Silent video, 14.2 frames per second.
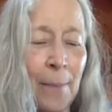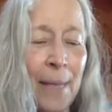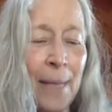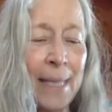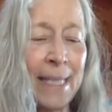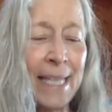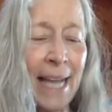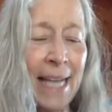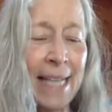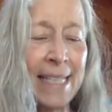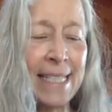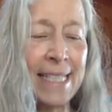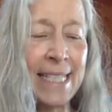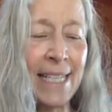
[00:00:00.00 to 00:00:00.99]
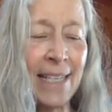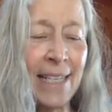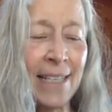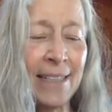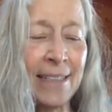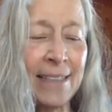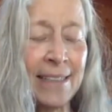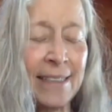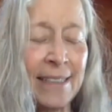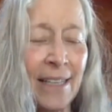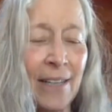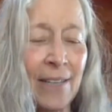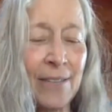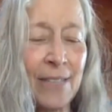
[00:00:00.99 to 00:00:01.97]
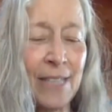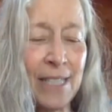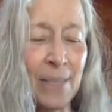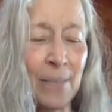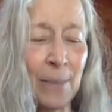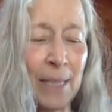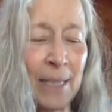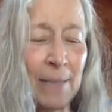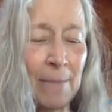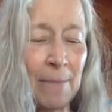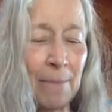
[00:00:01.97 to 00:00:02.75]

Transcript: by the idea of discipline?